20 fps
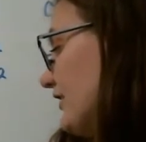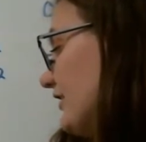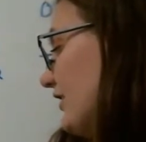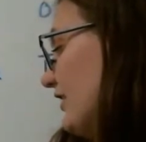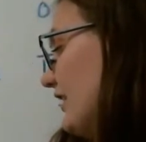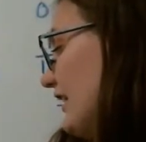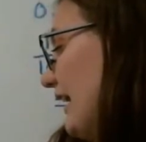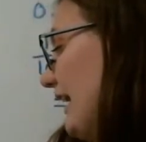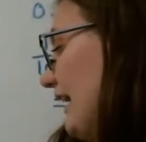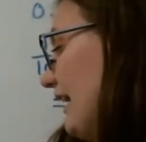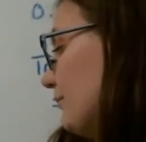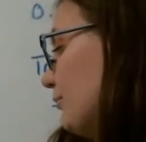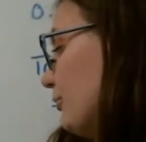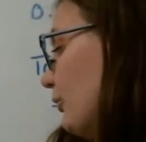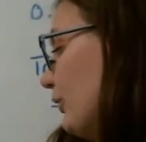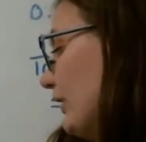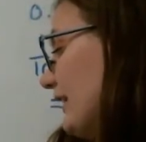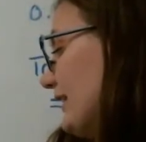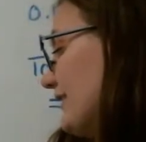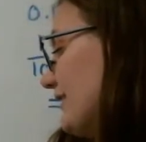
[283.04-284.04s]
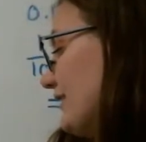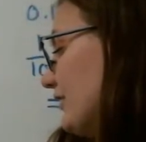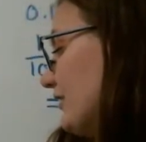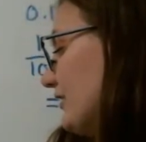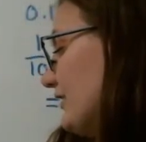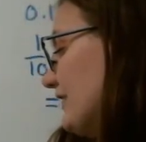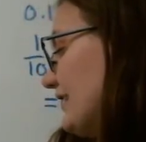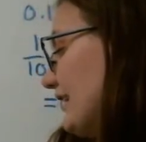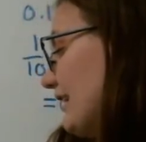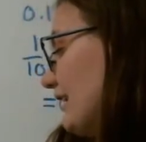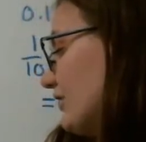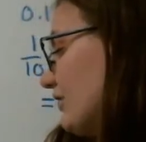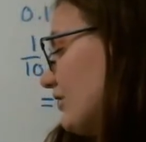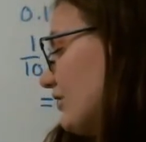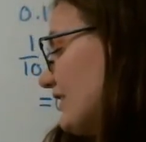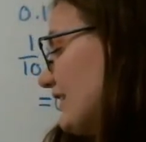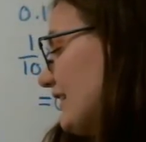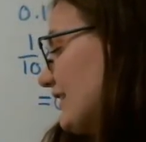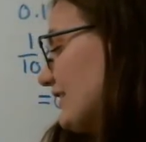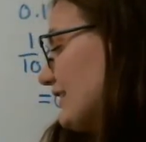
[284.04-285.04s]
so that I have 0.06, so
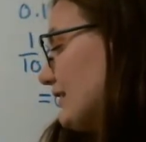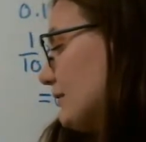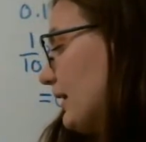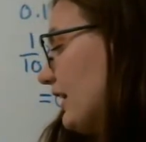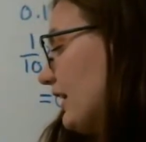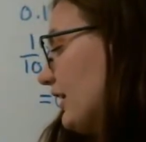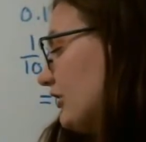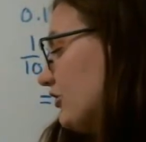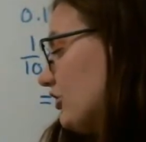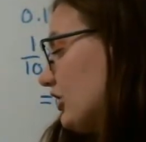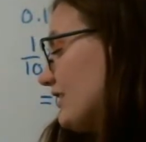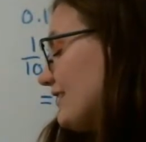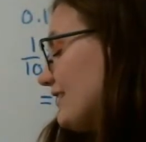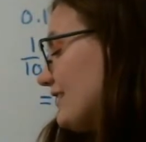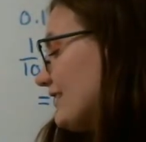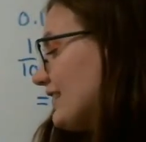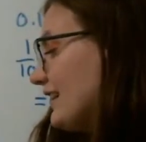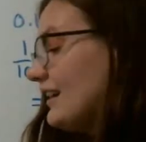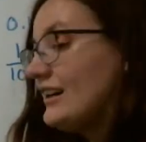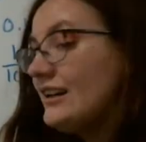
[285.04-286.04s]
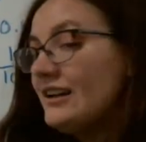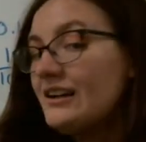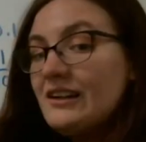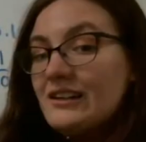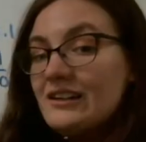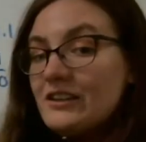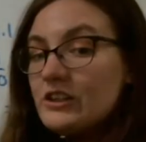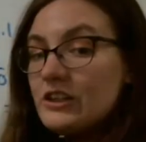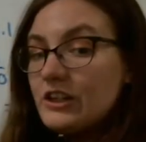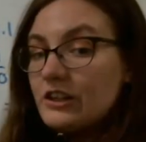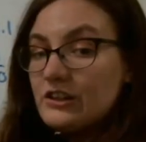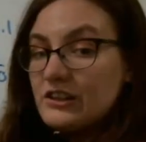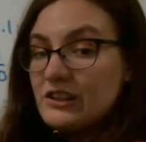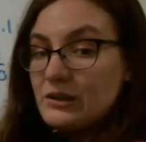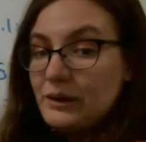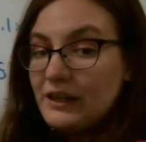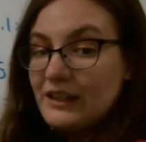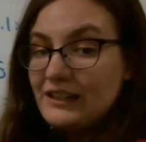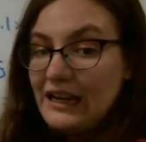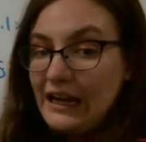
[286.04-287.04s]
6 is in my hundredths, zeros in
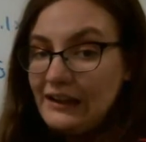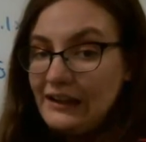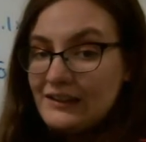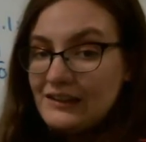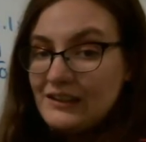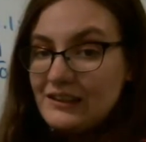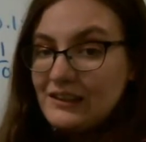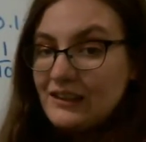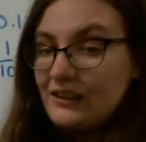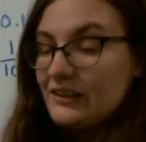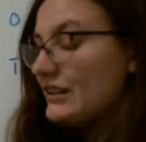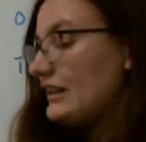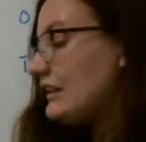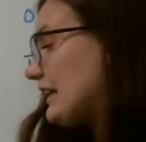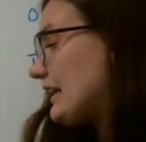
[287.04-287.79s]
my tenths, there's a